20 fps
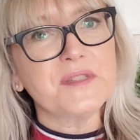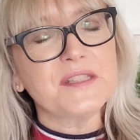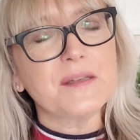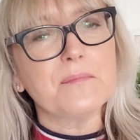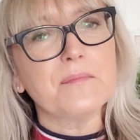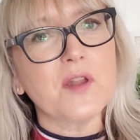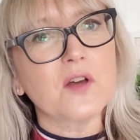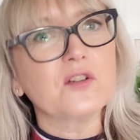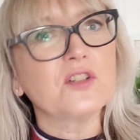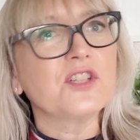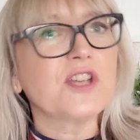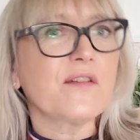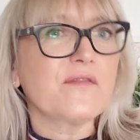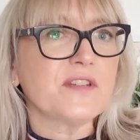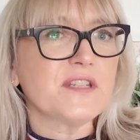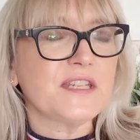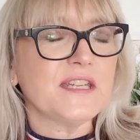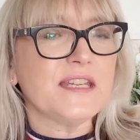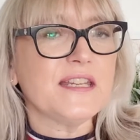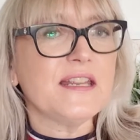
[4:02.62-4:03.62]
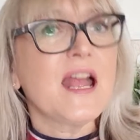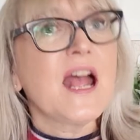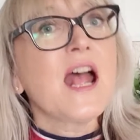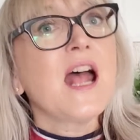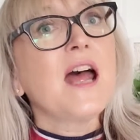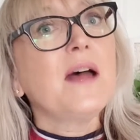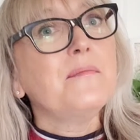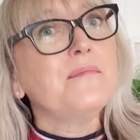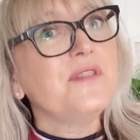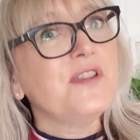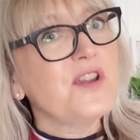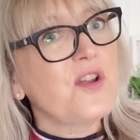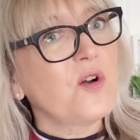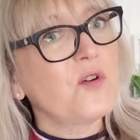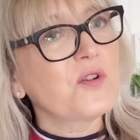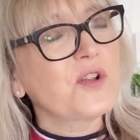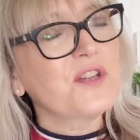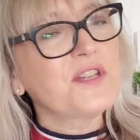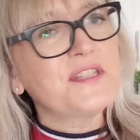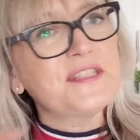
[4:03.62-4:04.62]
some longevity.
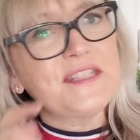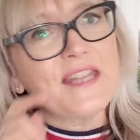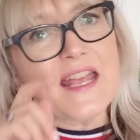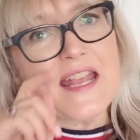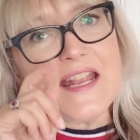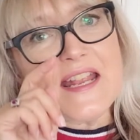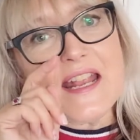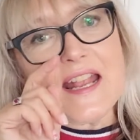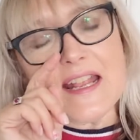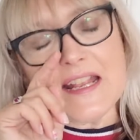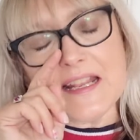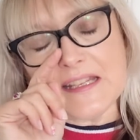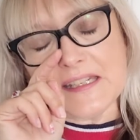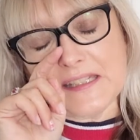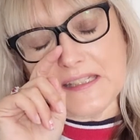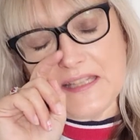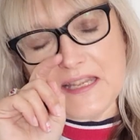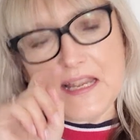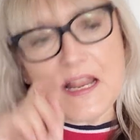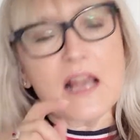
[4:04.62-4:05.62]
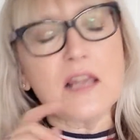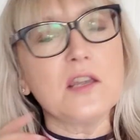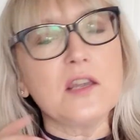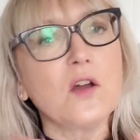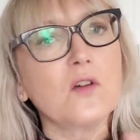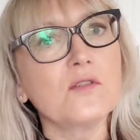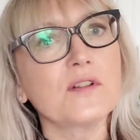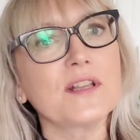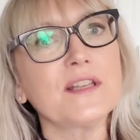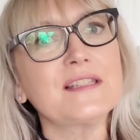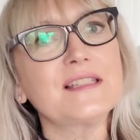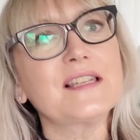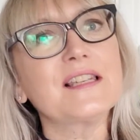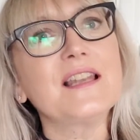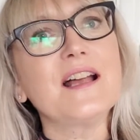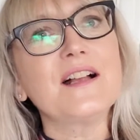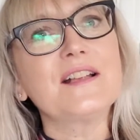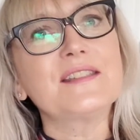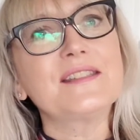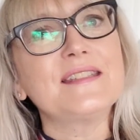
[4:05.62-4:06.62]
Not going to say it's the longest
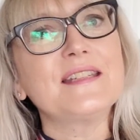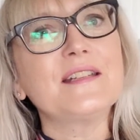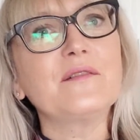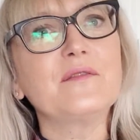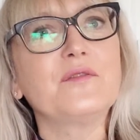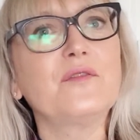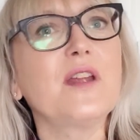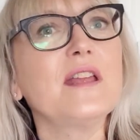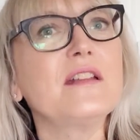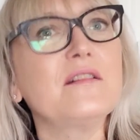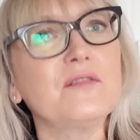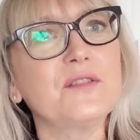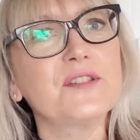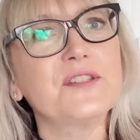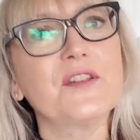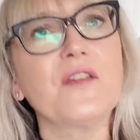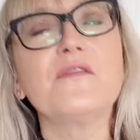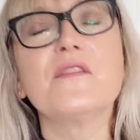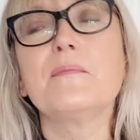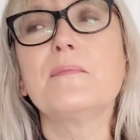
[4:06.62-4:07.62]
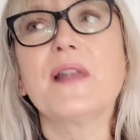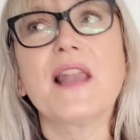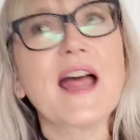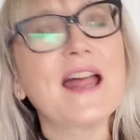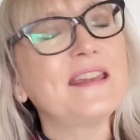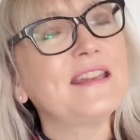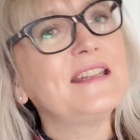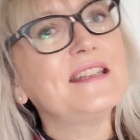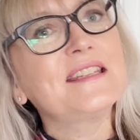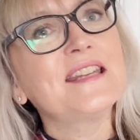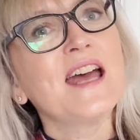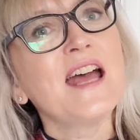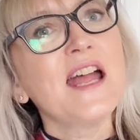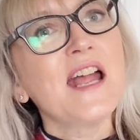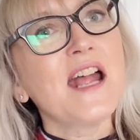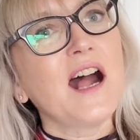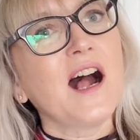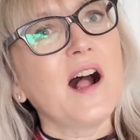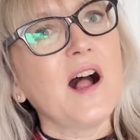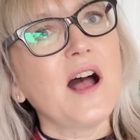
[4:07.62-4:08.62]
lasting fragrance on the planet.
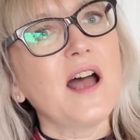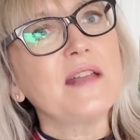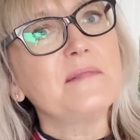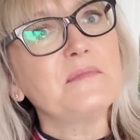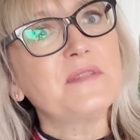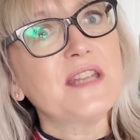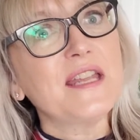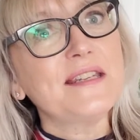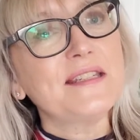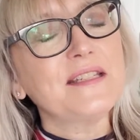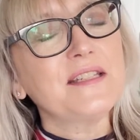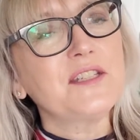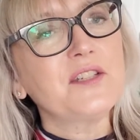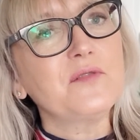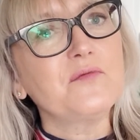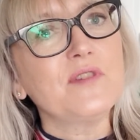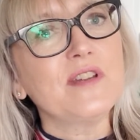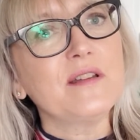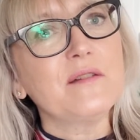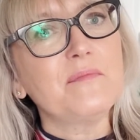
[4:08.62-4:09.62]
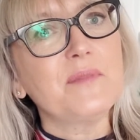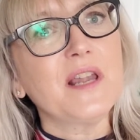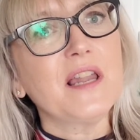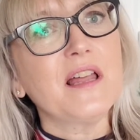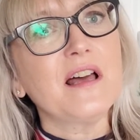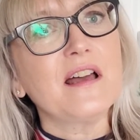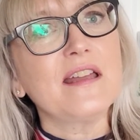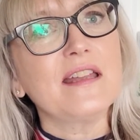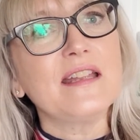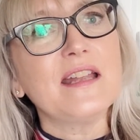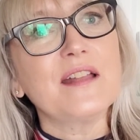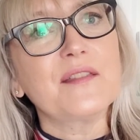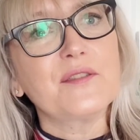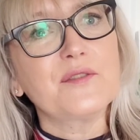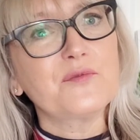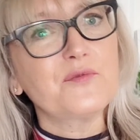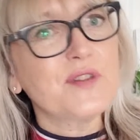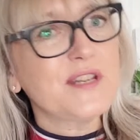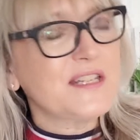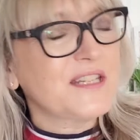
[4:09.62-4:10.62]
I'm tending to reapply
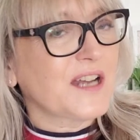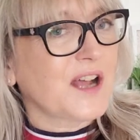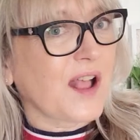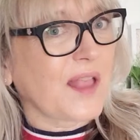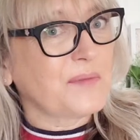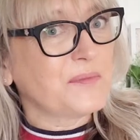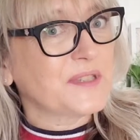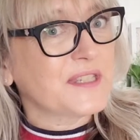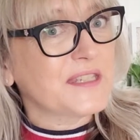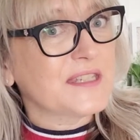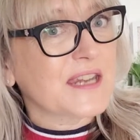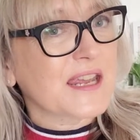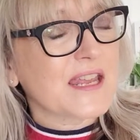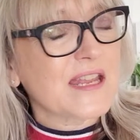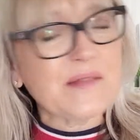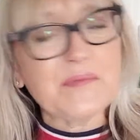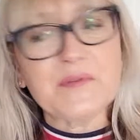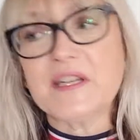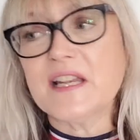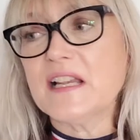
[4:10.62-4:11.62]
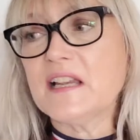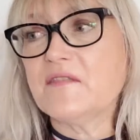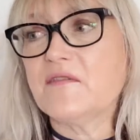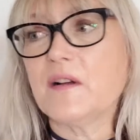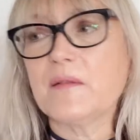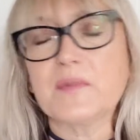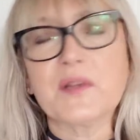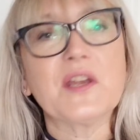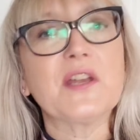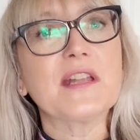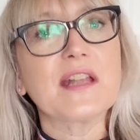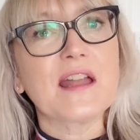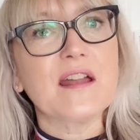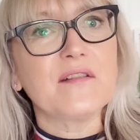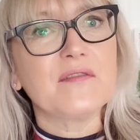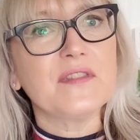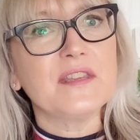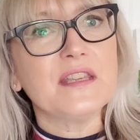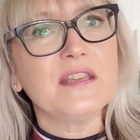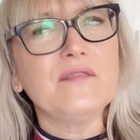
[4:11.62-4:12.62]
3 times a day, particularly if I'm going
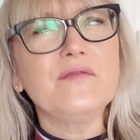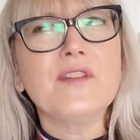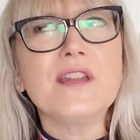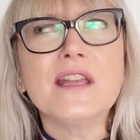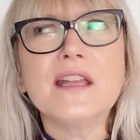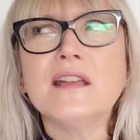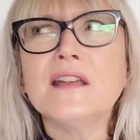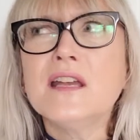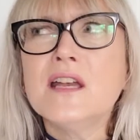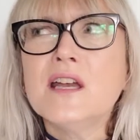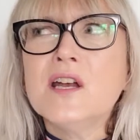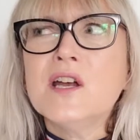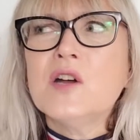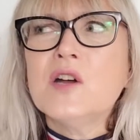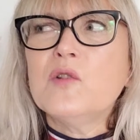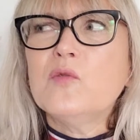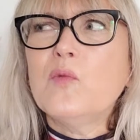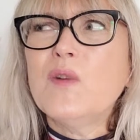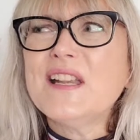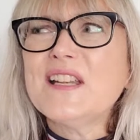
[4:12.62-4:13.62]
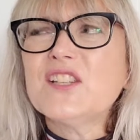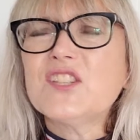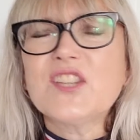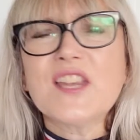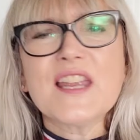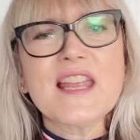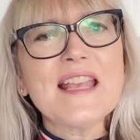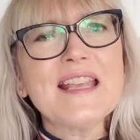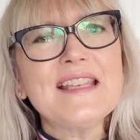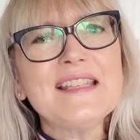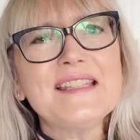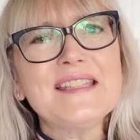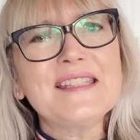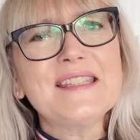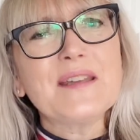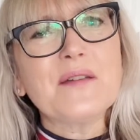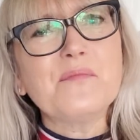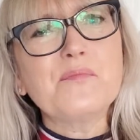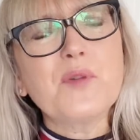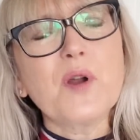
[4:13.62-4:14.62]
out in the evening, which is
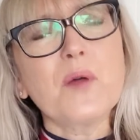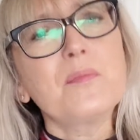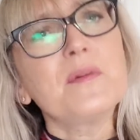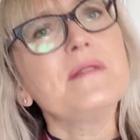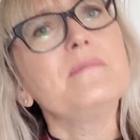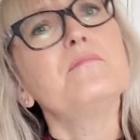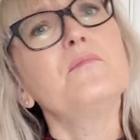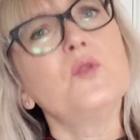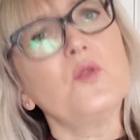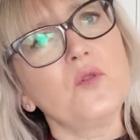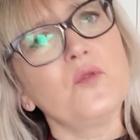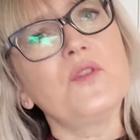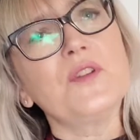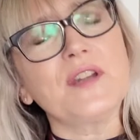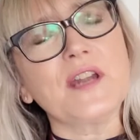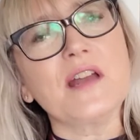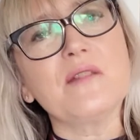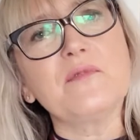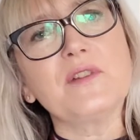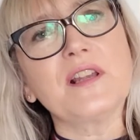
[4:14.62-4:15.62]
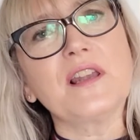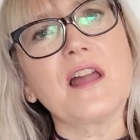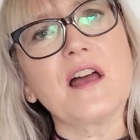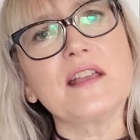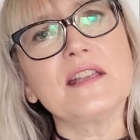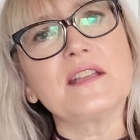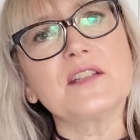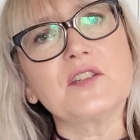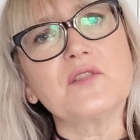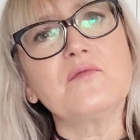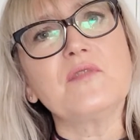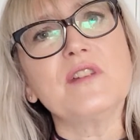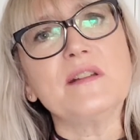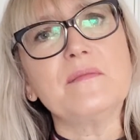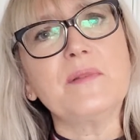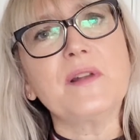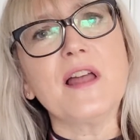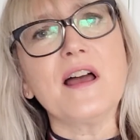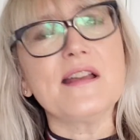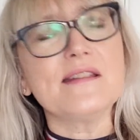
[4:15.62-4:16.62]
probably more than I would like to
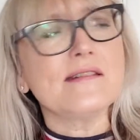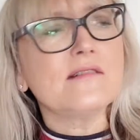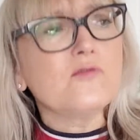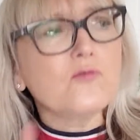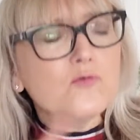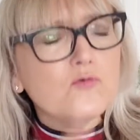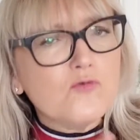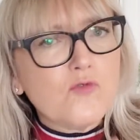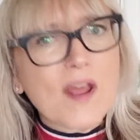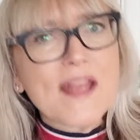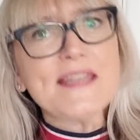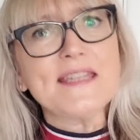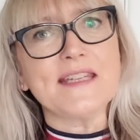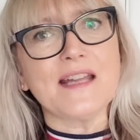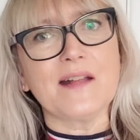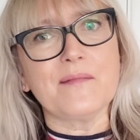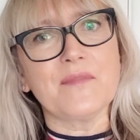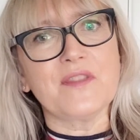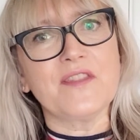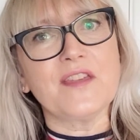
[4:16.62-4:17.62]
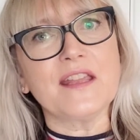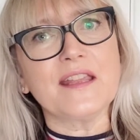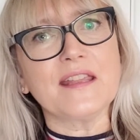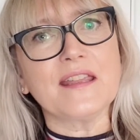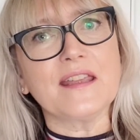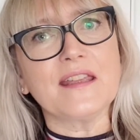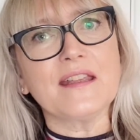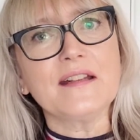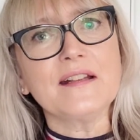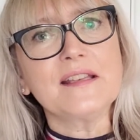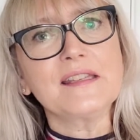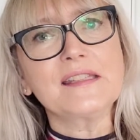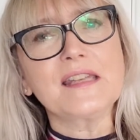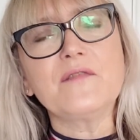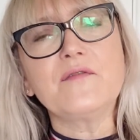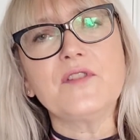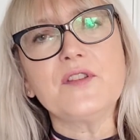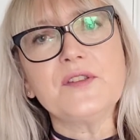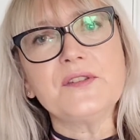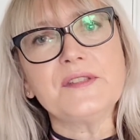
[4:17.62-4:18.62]
reapply. And already I'm thinking, because
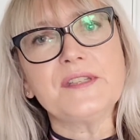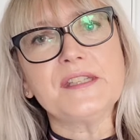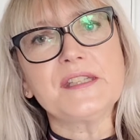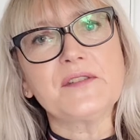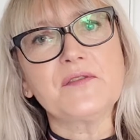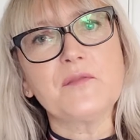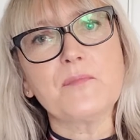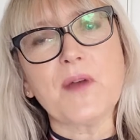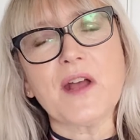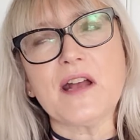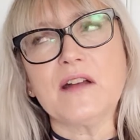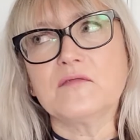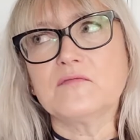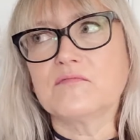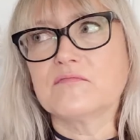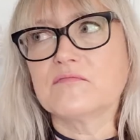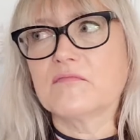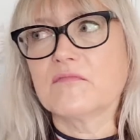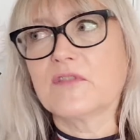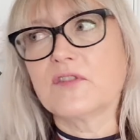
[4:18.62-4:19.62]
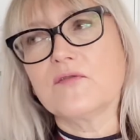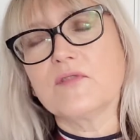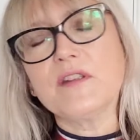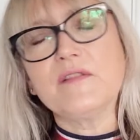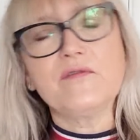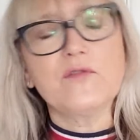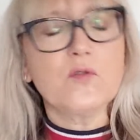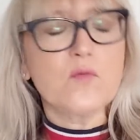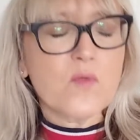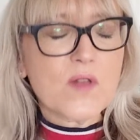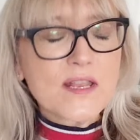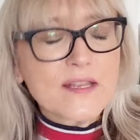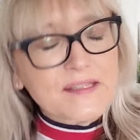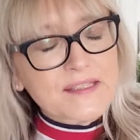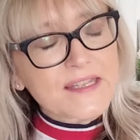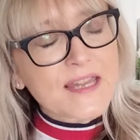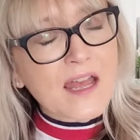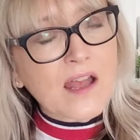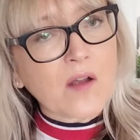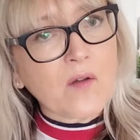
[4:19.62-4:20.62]
I've used this for about 3-4
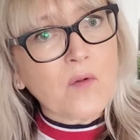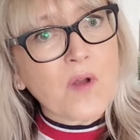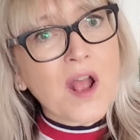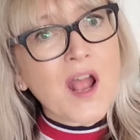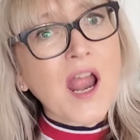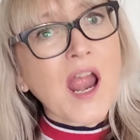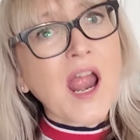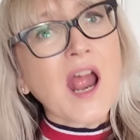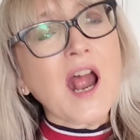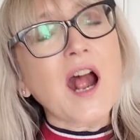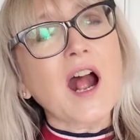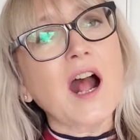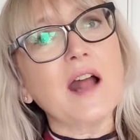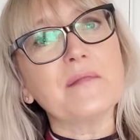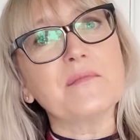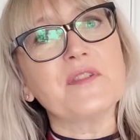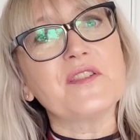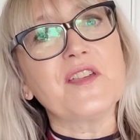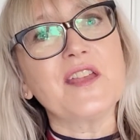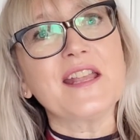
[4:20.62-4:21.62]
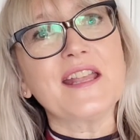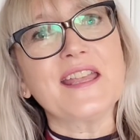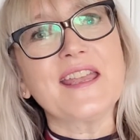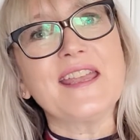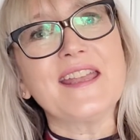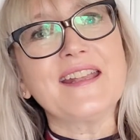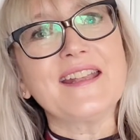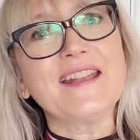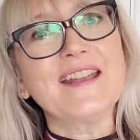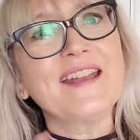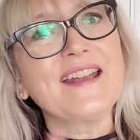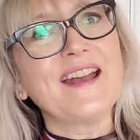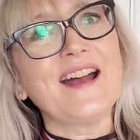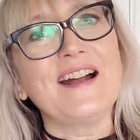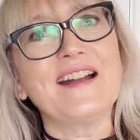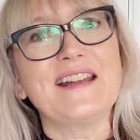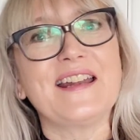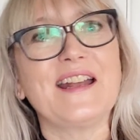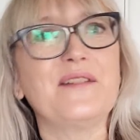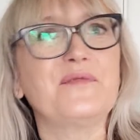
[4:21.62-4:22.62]
weeks now, I'm thinking
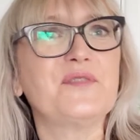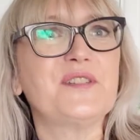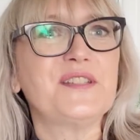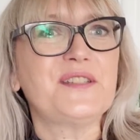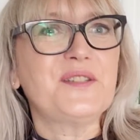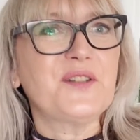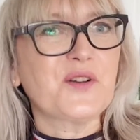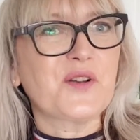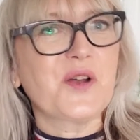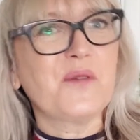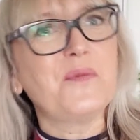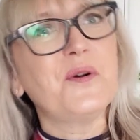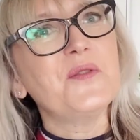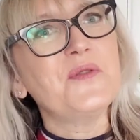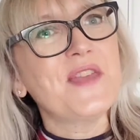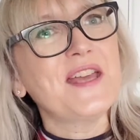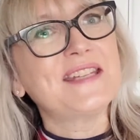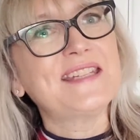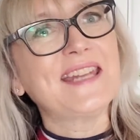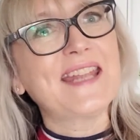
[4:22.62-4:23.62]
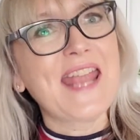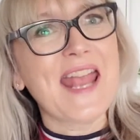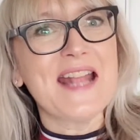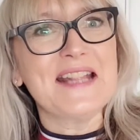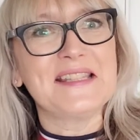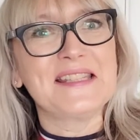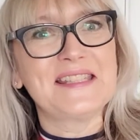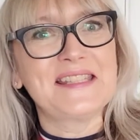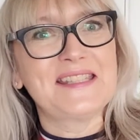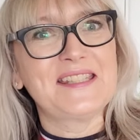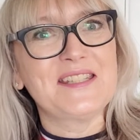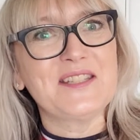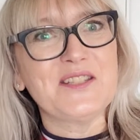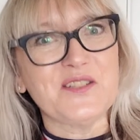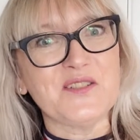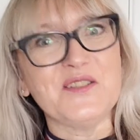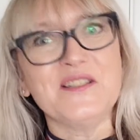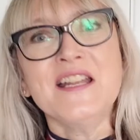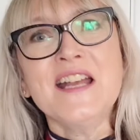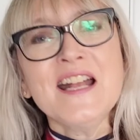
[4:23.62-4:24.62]
I'm going to have to stock up on that again
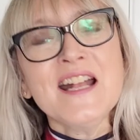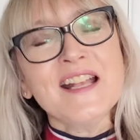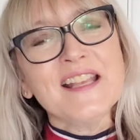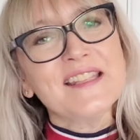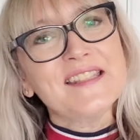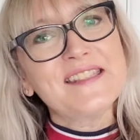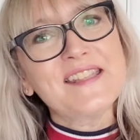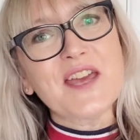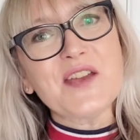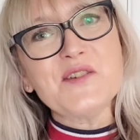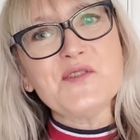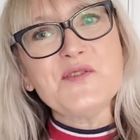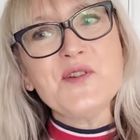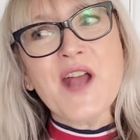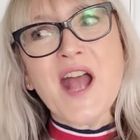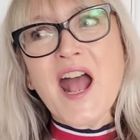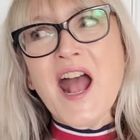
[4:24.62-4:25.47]
soon. So